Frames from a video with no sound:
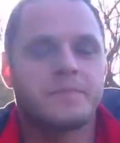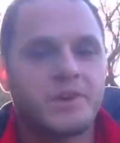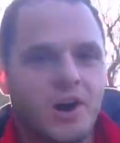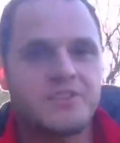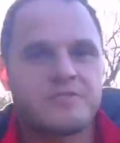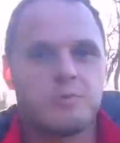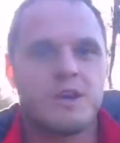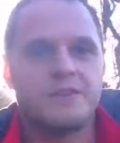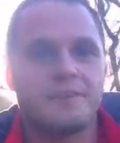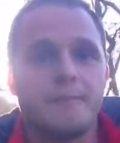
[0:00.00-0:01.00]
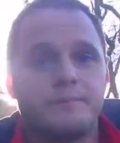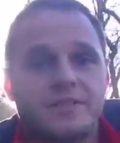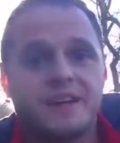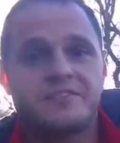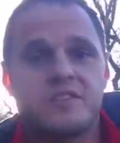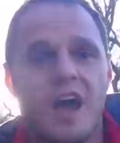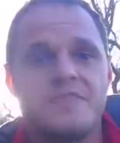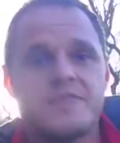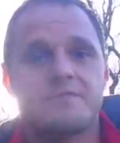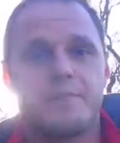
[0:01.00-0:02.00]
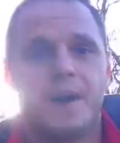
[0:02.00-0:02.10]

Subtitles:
God is worth it, but there's another